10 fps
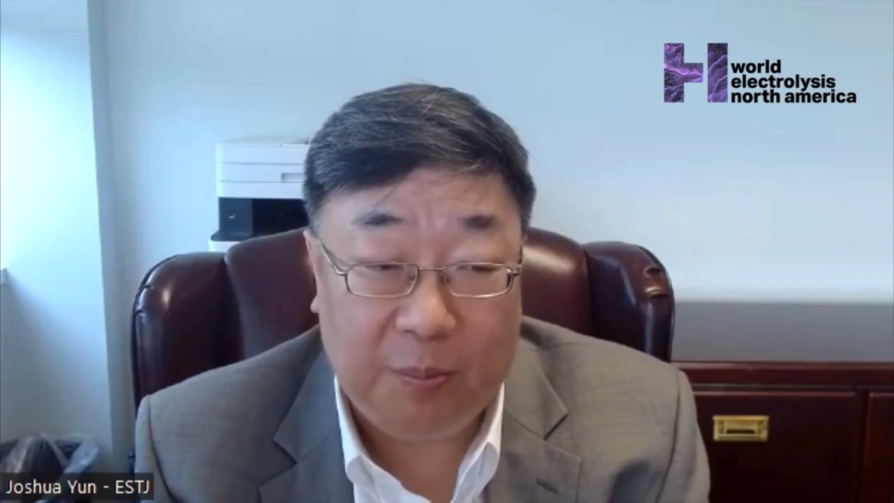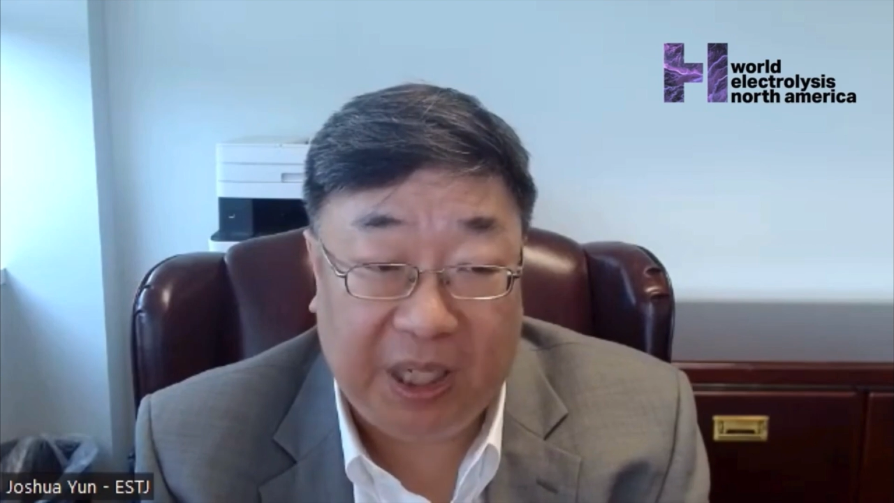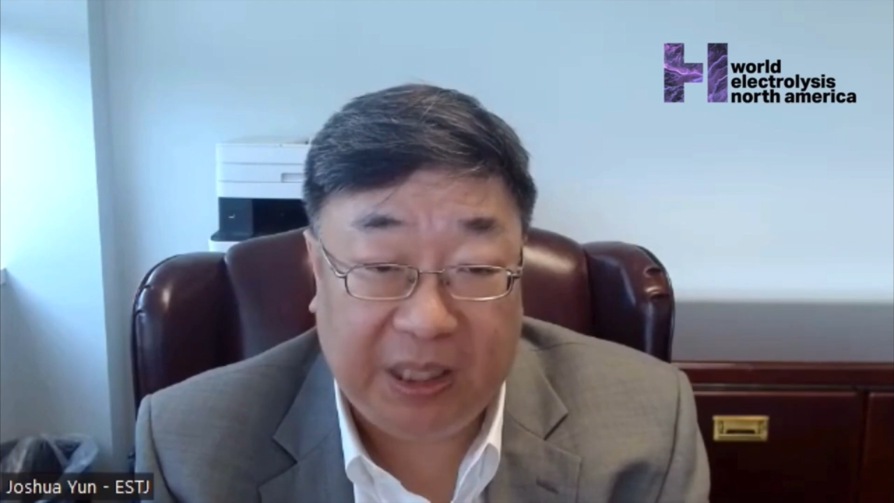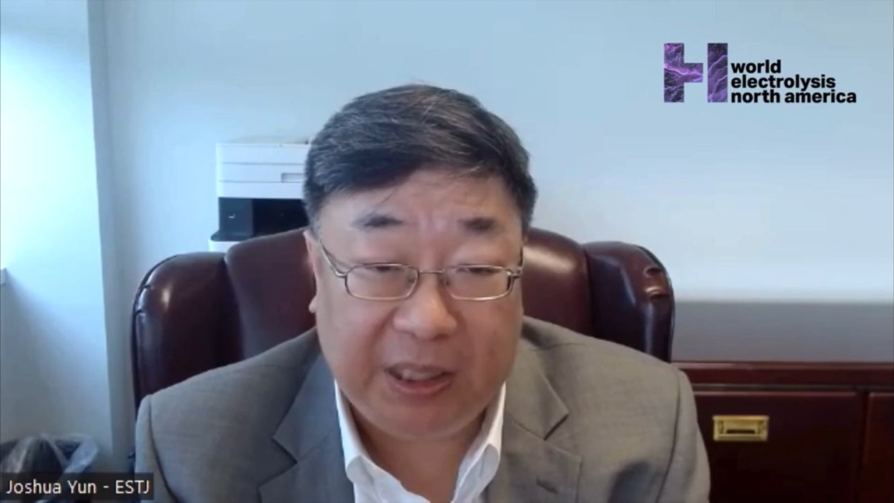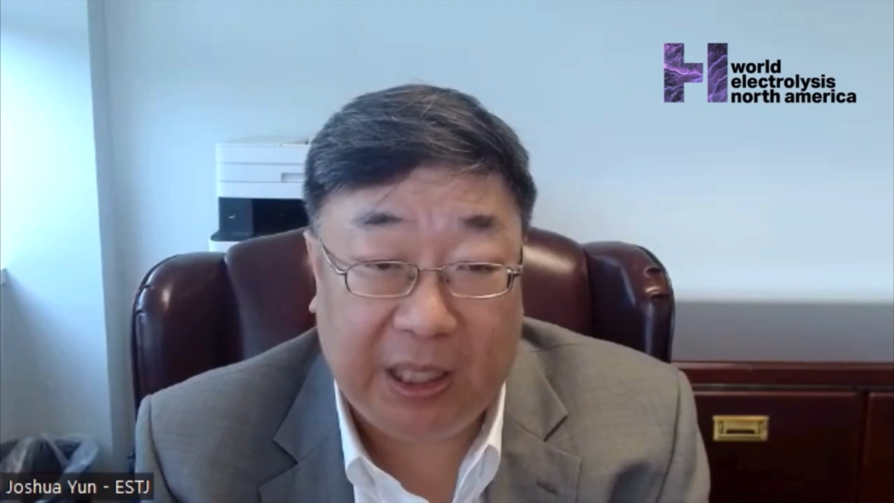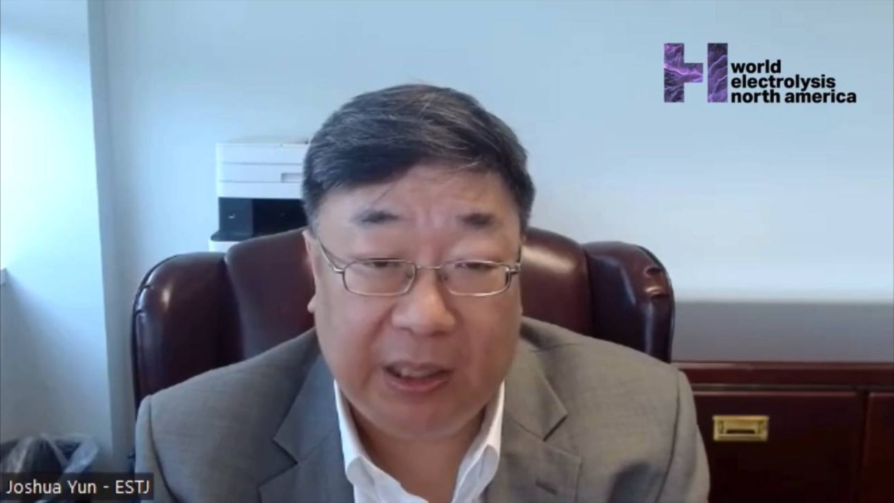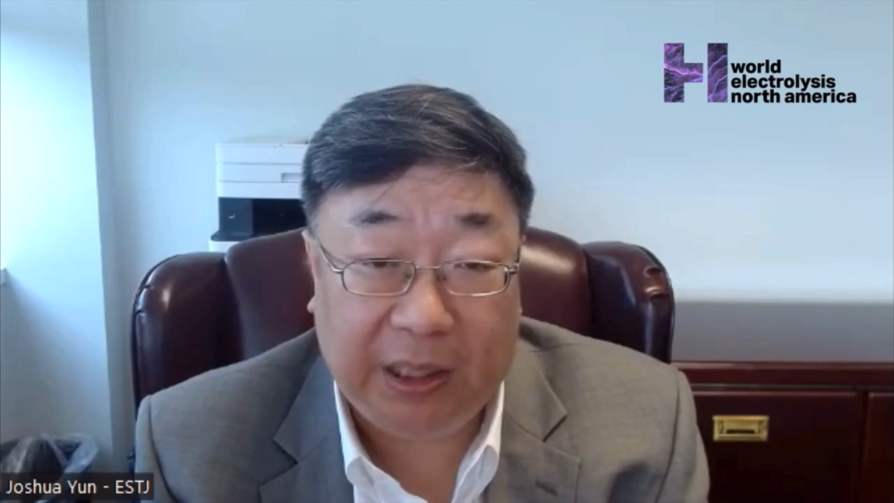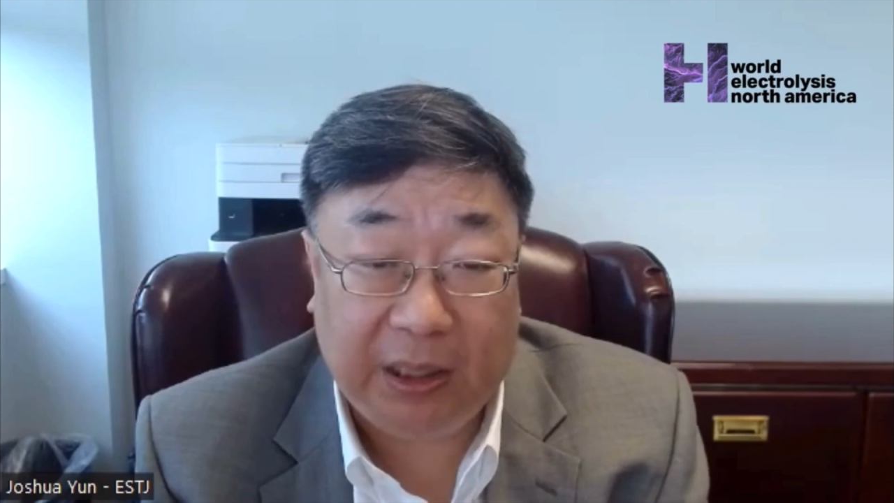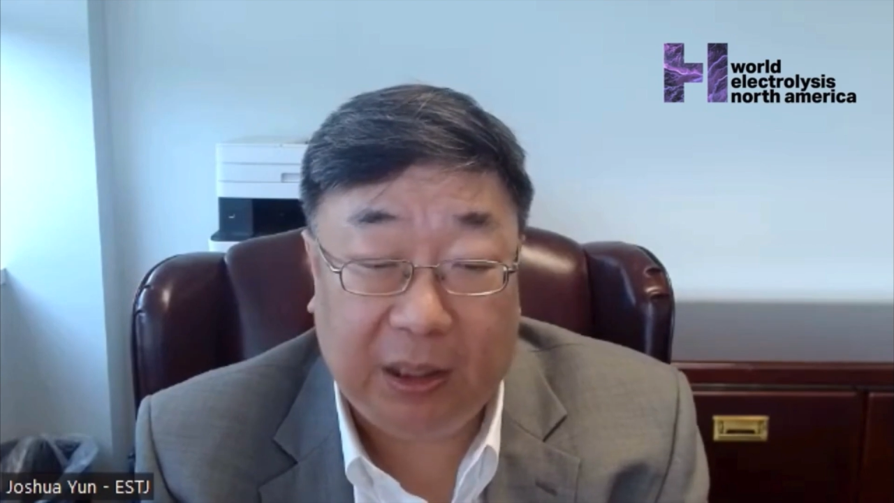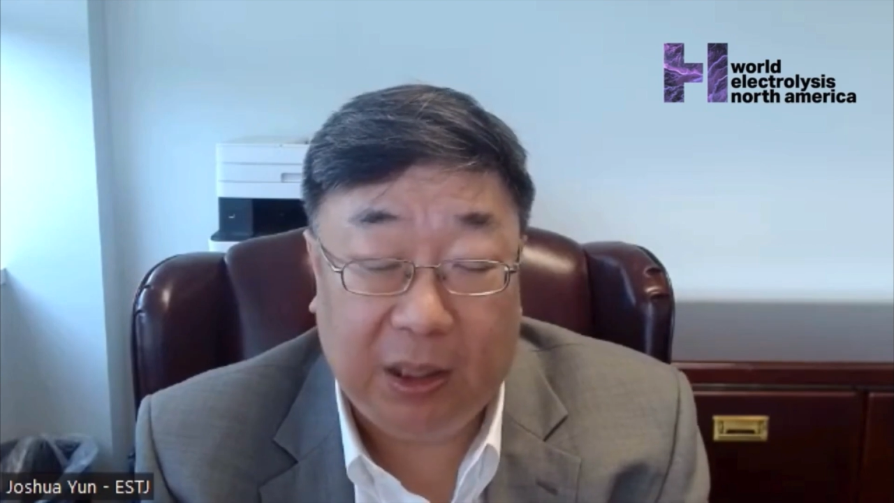
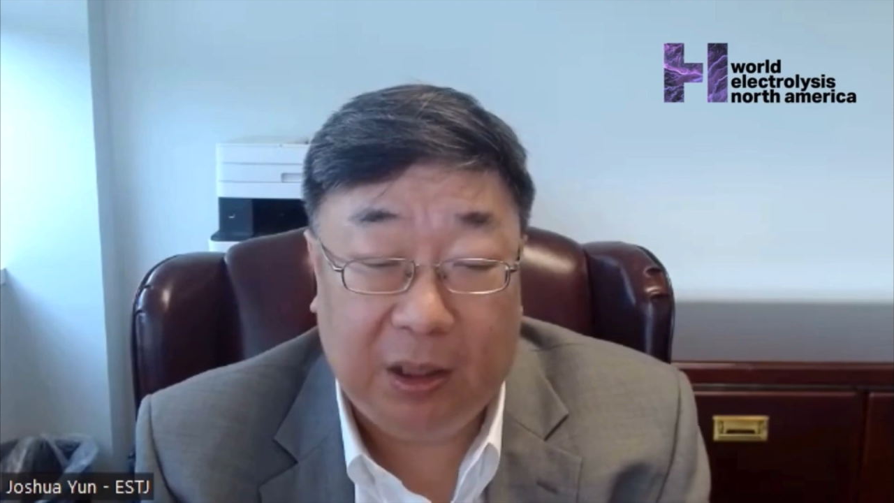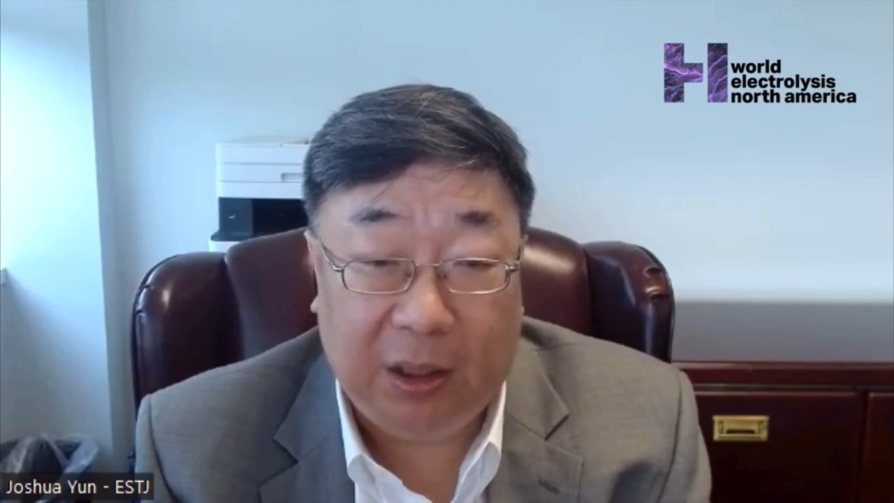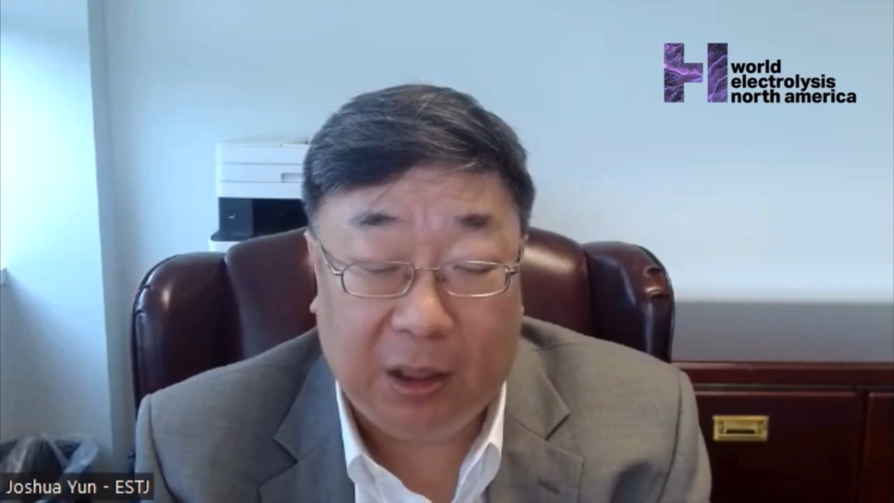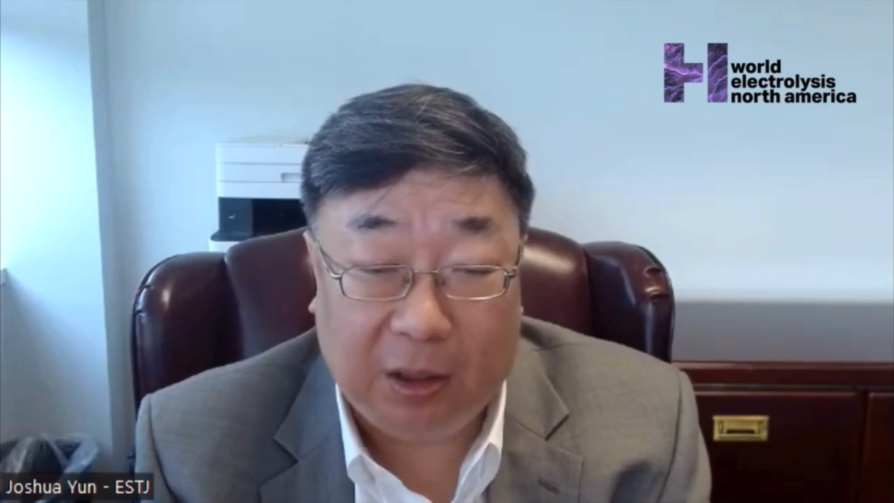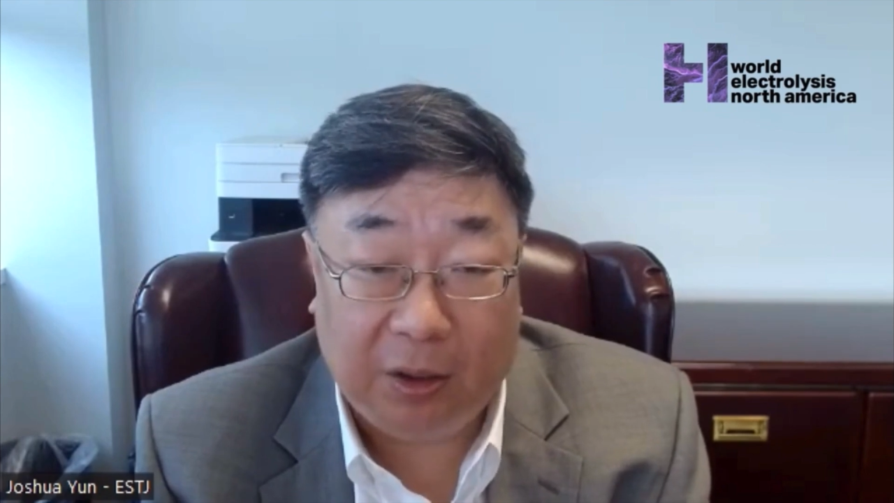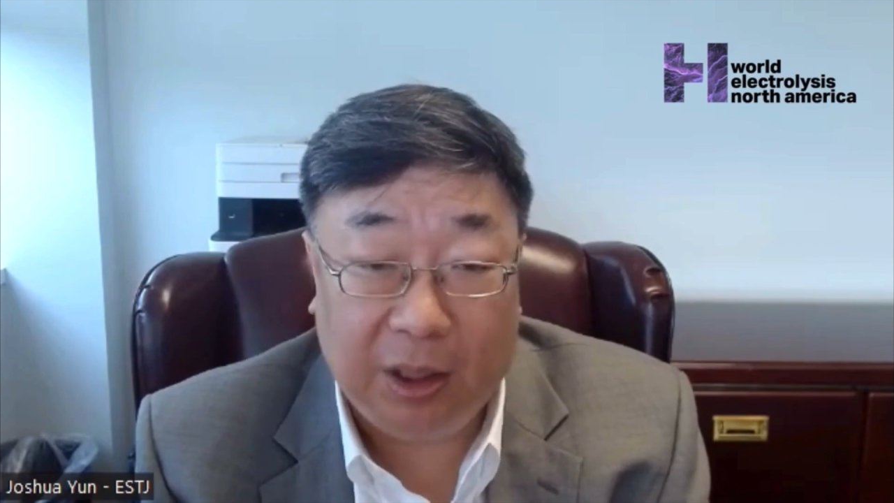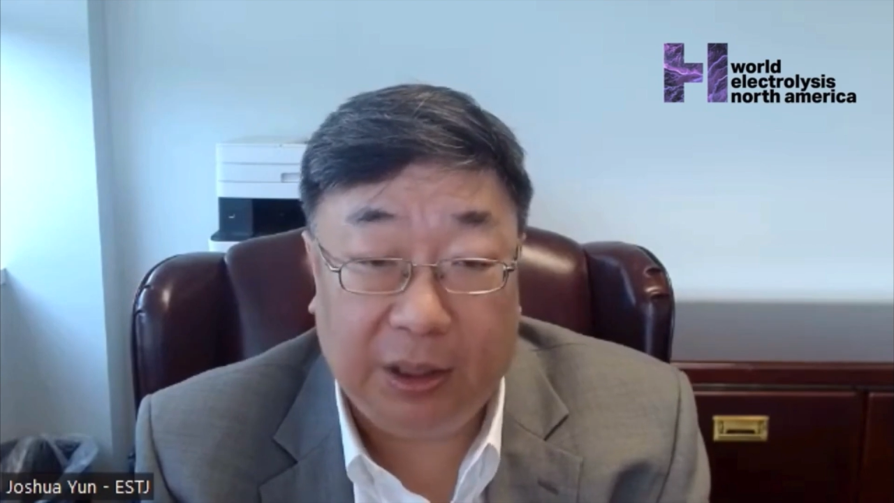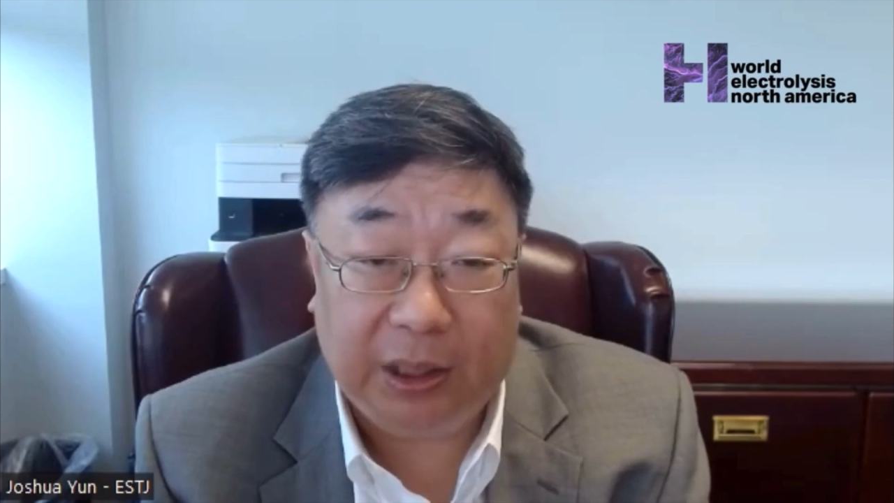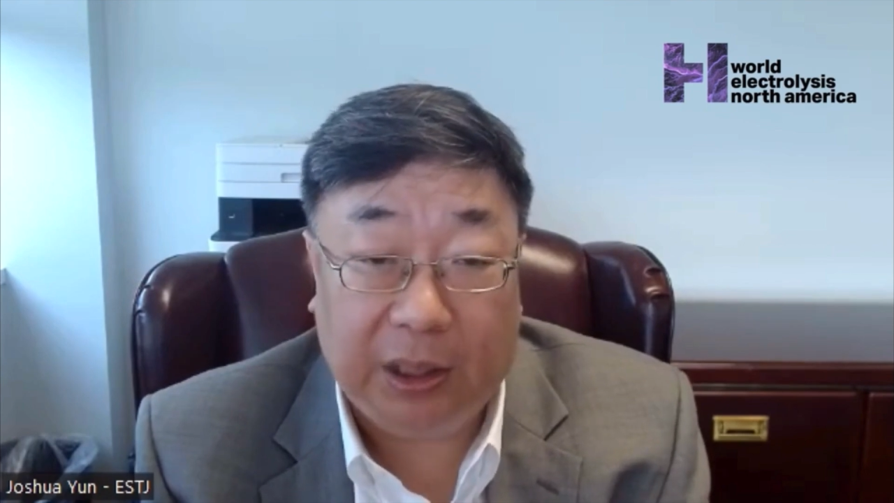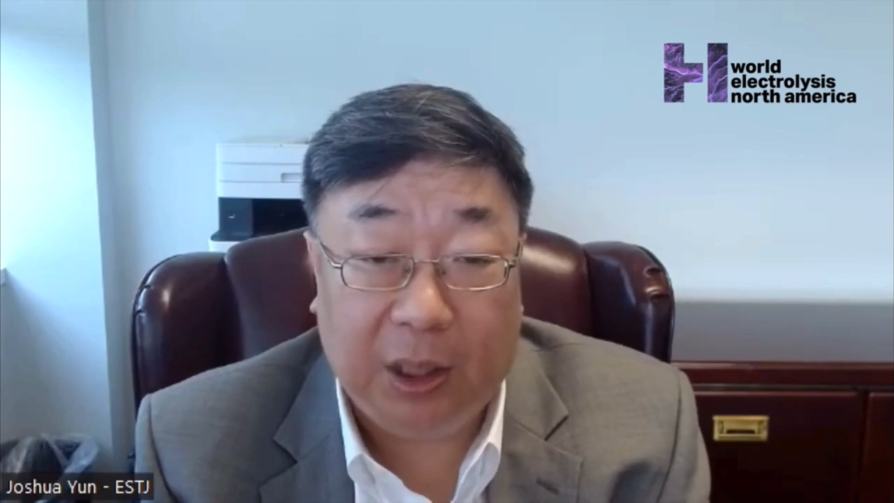maintaining
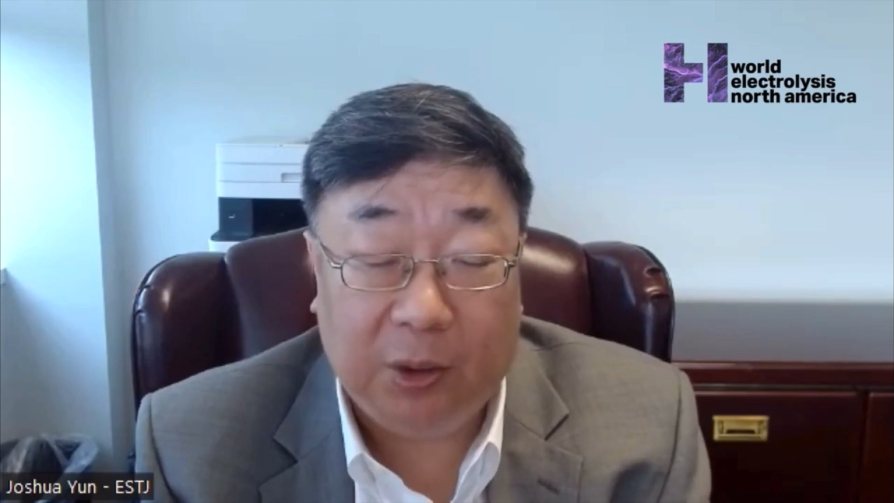currently